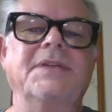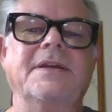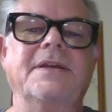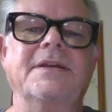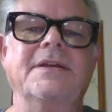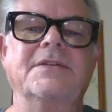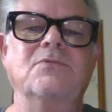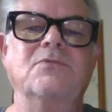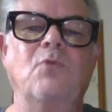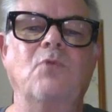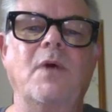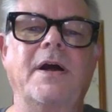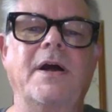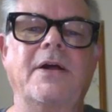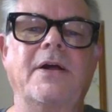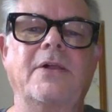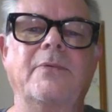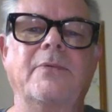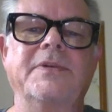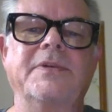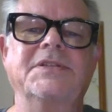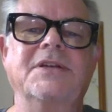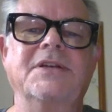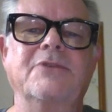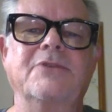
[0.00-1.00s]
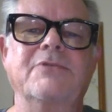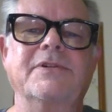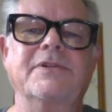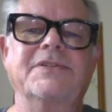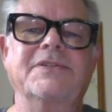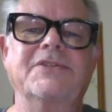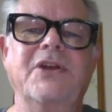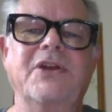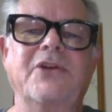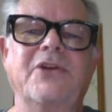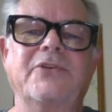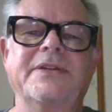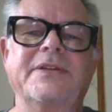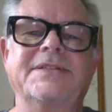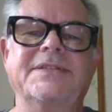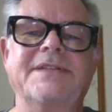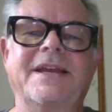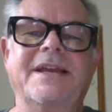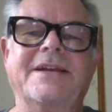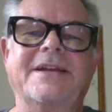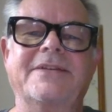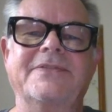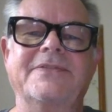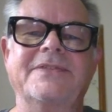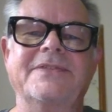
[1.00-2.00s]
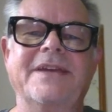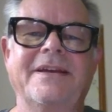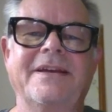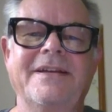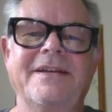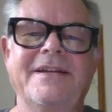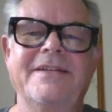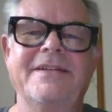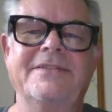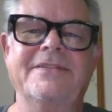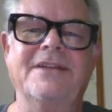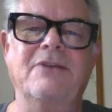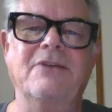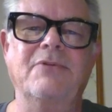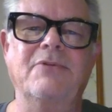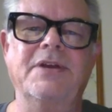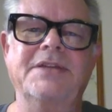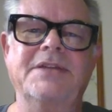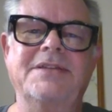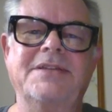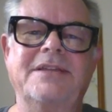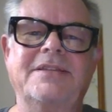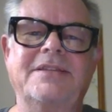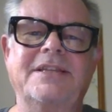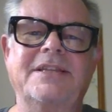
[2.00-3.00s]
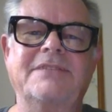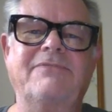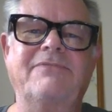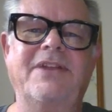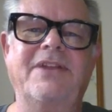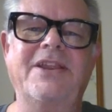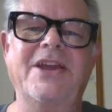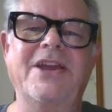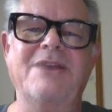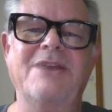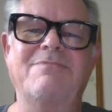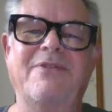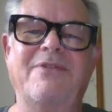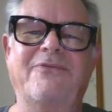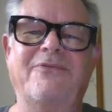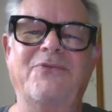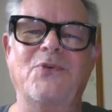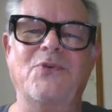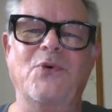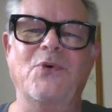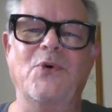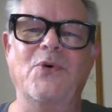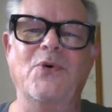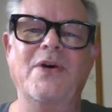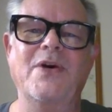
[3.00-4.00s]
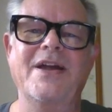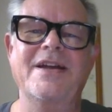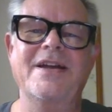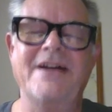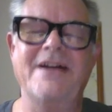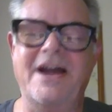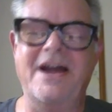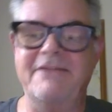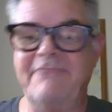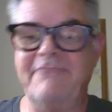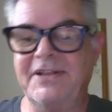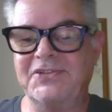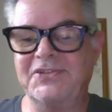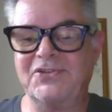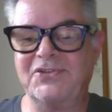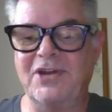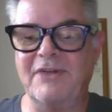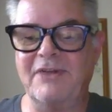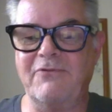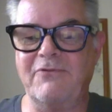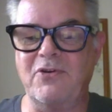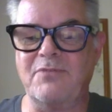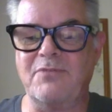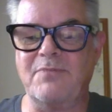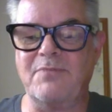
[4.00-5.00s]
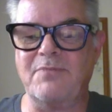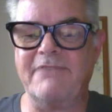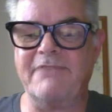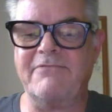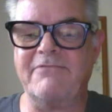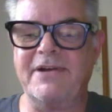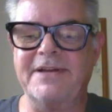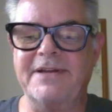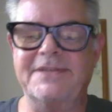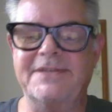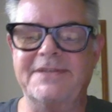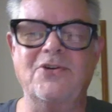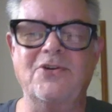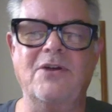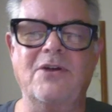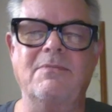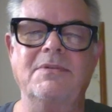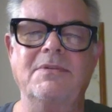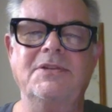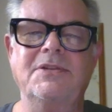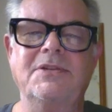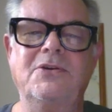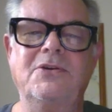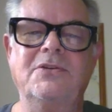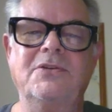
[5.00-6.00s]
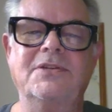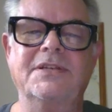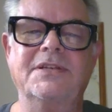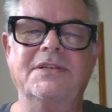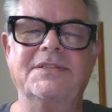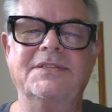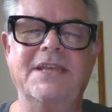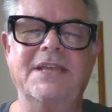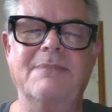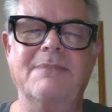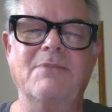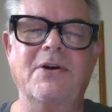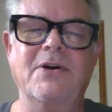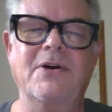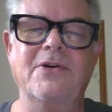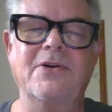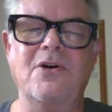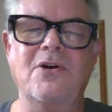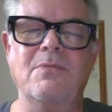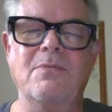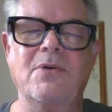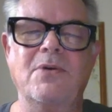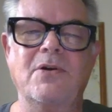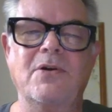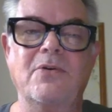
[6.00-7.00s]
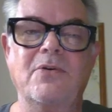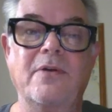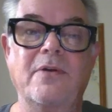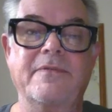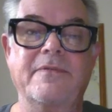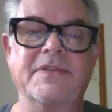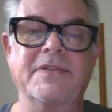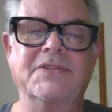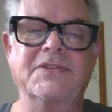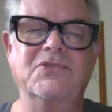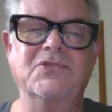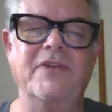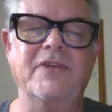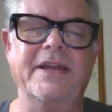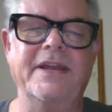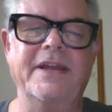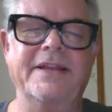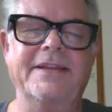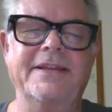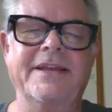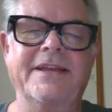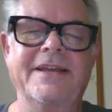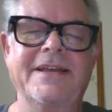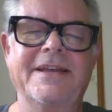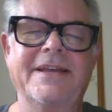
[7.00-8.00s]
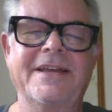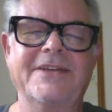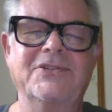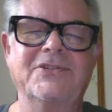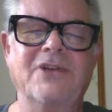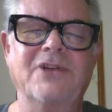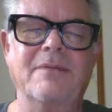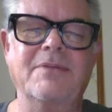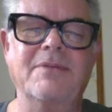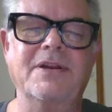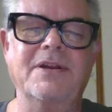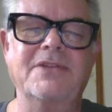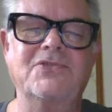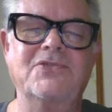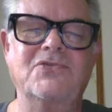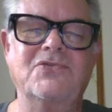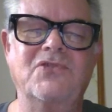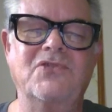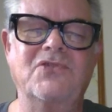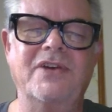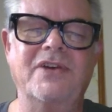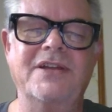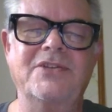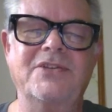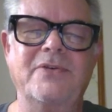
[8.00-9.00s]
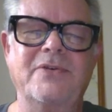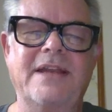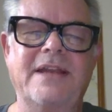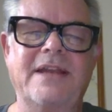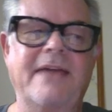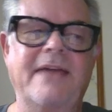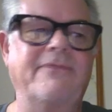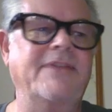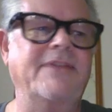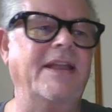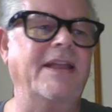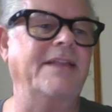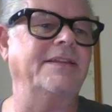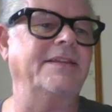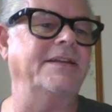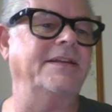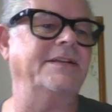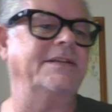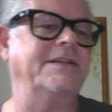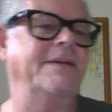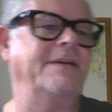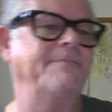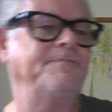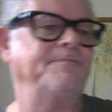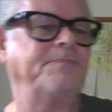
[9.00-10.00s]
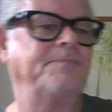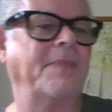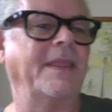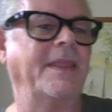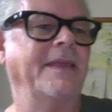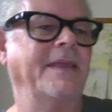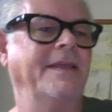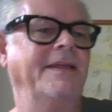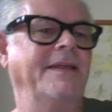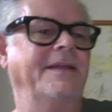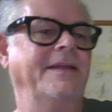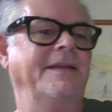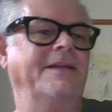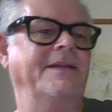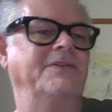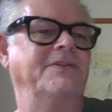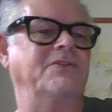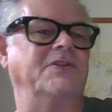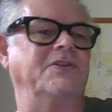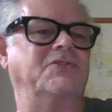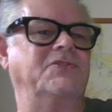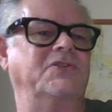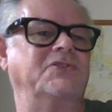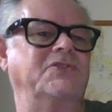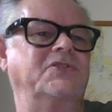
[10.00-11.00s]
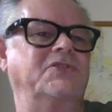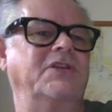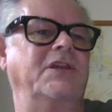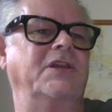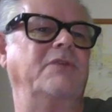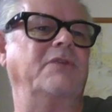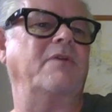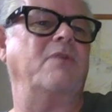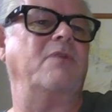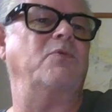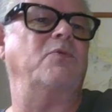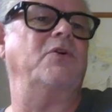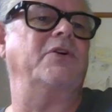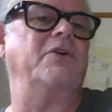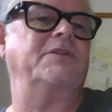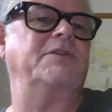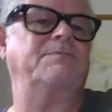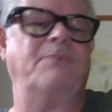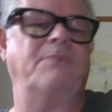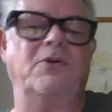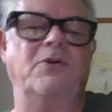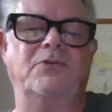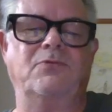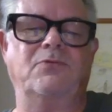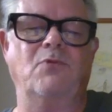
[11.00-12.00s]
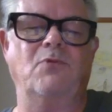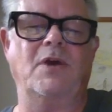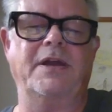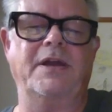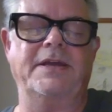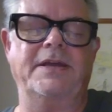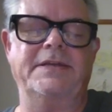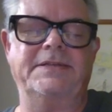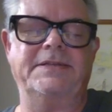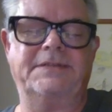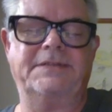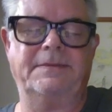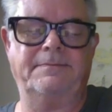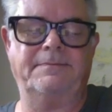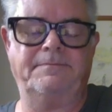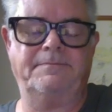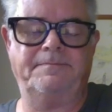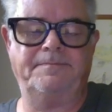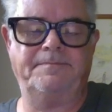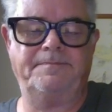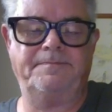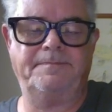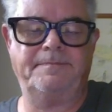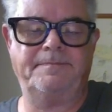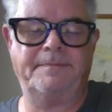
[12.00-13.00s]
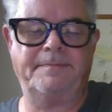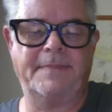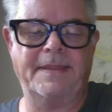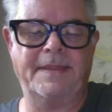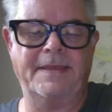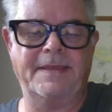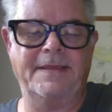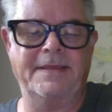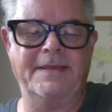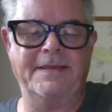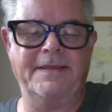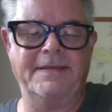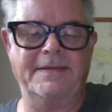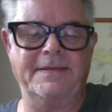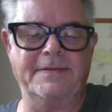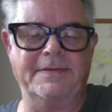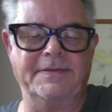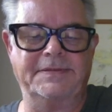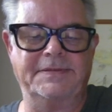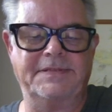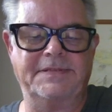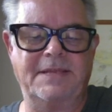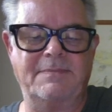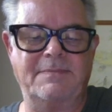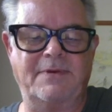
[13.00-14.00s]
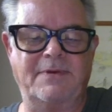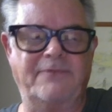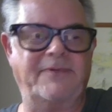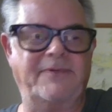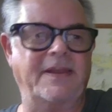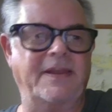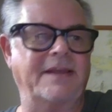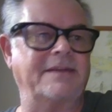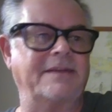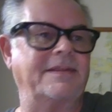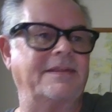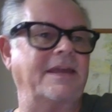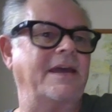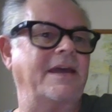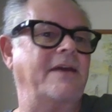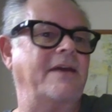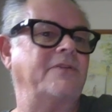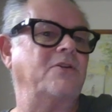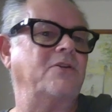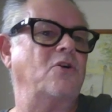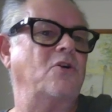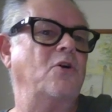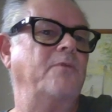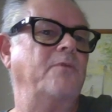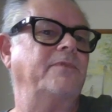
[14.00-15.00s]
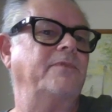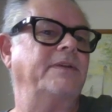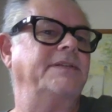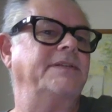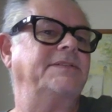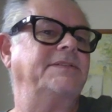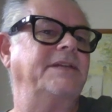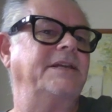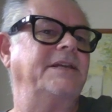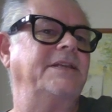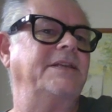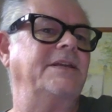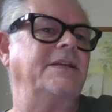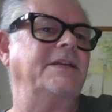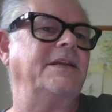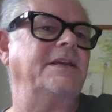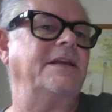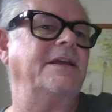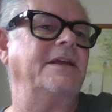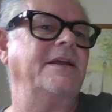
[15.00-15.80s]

as well, which I will show you in a second. Now, when I did this video before, I reached over with my right arm and you could just see my arm all over the screen. So I'm going to try and do it left-handed, just to show you it works both ways. See my finger there, and you hopefully see the